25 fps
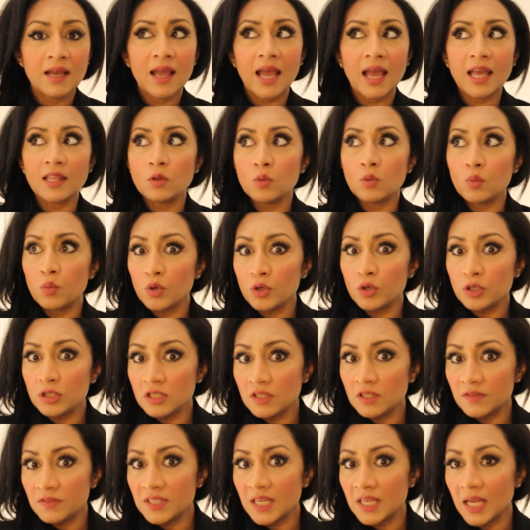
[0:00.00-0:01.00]
At the
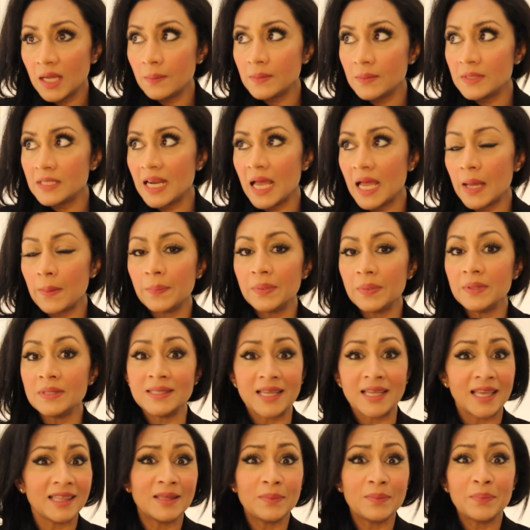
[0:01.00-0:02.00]
worst of times it happens,
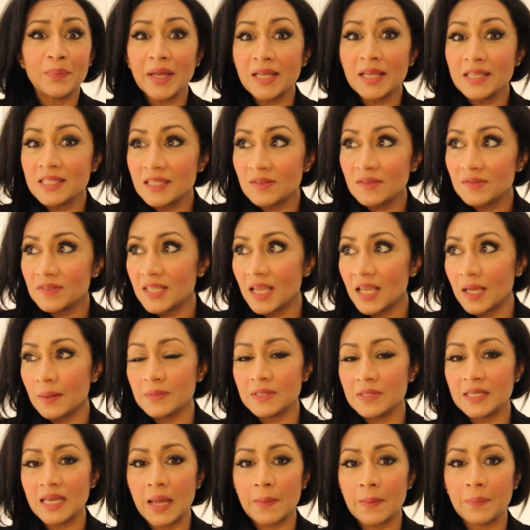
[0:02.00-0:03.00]
at the best of
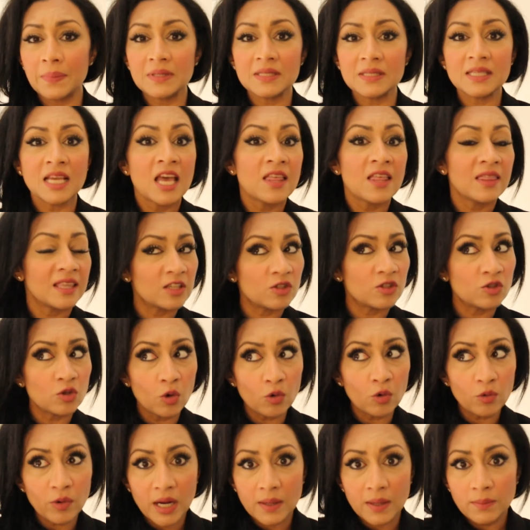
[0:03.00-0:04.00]
times it happens. There's
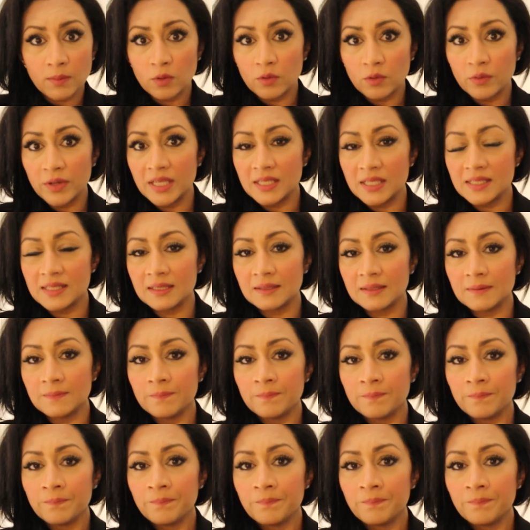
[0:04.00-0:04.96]
no rhyme or reason.